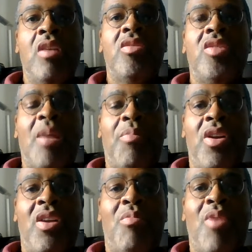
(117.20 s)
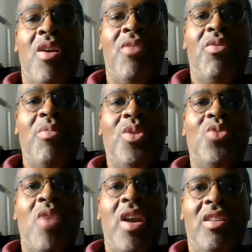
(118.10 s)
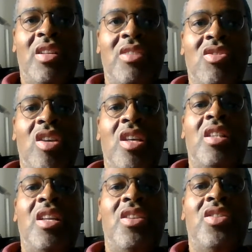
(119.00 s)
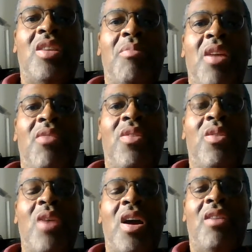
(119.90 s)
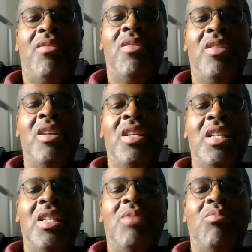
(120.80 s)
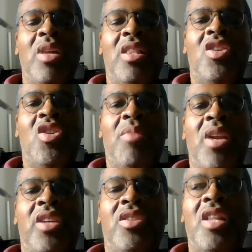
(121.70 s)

Separate and apart from those wranglings, the leaders at Mountain View have made the determination